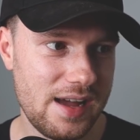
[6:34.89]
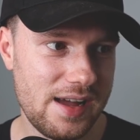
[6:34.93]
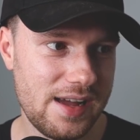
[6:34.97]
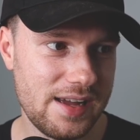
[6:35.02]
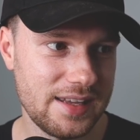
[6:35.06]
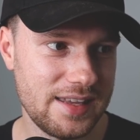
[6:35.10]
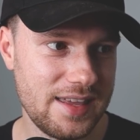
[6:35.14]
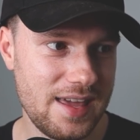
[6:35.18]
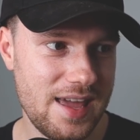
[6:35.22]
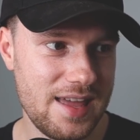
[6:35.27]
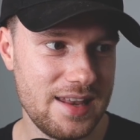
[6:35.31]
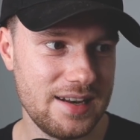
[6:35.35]

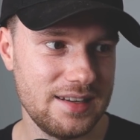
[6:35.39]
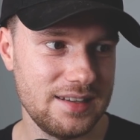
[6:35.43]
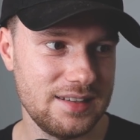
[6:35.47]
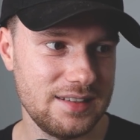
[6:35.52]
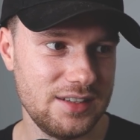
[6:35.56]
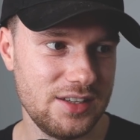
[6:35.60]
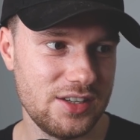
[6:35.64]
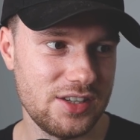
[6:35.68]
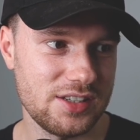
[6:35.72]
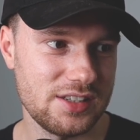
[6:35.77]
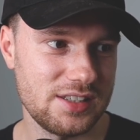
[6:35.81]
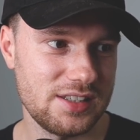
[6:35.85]
Again,
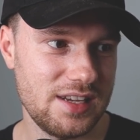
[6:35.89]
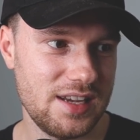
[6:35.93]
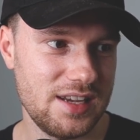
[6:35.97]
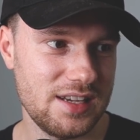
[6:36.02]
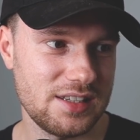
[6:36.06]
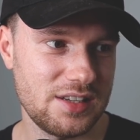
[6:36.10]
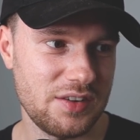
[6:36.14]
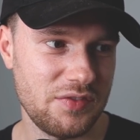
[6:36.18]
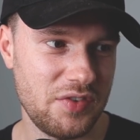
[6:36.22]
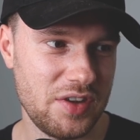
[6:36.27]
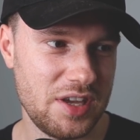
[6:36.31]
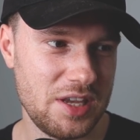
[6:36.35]
you can see
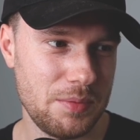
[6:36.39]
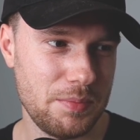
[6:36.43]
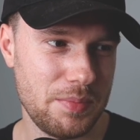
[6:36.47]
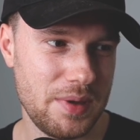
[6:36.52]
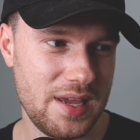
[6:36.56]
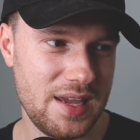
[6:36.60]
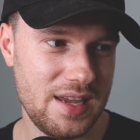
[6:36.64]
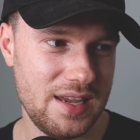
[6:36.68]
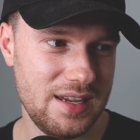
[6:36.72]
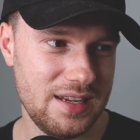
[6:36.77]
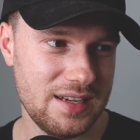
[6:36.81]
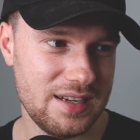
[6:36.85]
it's a
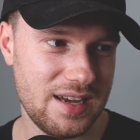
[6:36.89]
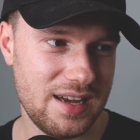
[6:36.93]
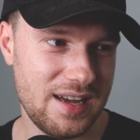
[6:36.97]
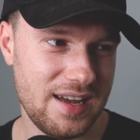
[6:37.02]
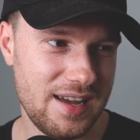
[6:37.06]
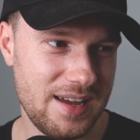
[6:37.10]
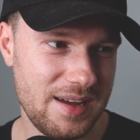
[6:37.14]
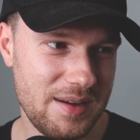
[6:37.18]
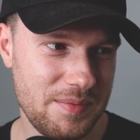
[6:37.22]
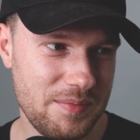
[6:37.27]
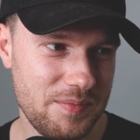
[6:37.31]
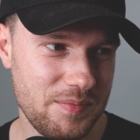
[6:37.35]
VB,
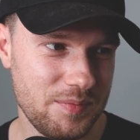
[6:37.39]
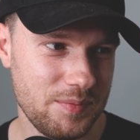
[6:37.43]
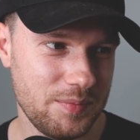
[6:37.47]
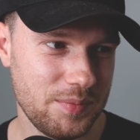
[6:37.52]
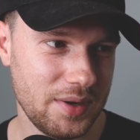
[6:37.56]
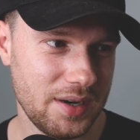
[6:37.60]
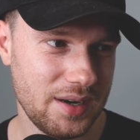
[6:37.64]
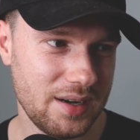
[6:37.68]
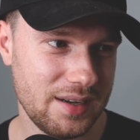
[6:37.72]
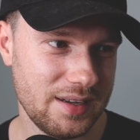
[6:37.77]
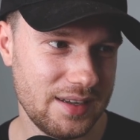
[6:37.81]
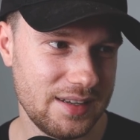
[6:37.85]

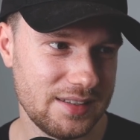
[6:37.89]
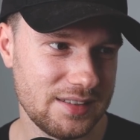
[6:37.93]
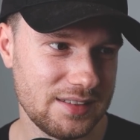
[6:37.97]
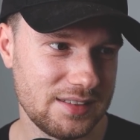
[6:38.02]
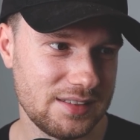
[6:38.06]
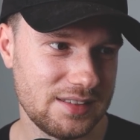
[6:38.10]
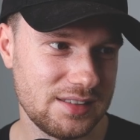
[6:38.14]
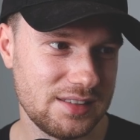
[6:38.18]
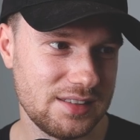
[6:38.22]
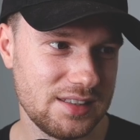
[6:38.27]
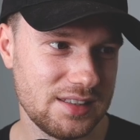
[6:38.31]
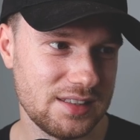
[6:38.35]
but
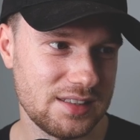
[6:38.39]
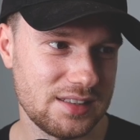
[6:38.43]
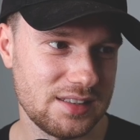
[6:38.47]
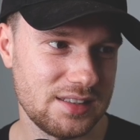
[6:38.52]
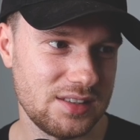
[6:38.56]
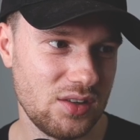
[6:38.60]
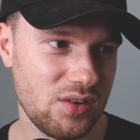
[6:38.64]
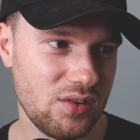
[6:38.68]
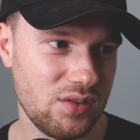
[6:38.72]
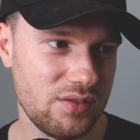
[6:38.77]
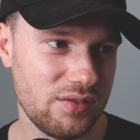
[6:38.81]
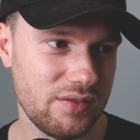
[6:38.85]
it's just
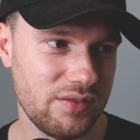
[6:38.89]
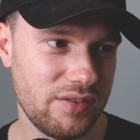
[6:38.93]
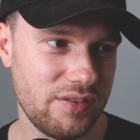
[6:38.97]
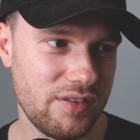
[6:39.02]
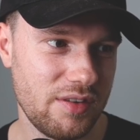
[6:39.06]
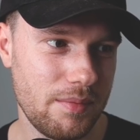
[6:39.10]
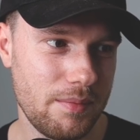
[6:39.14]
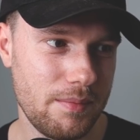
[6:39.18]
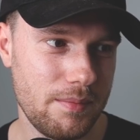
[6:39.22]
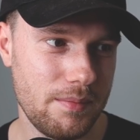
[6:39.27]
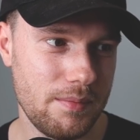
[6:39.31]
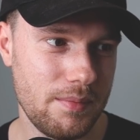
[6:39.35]
not
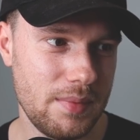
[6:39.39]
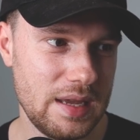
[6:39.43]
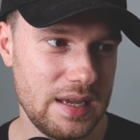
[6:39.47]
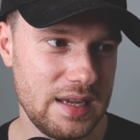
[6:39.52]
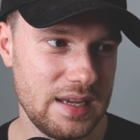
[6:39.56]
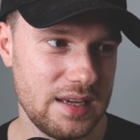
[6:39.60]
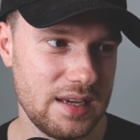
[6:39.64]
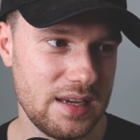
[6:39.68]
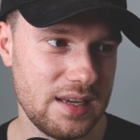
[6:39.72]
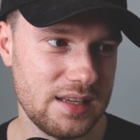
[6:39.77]
for me.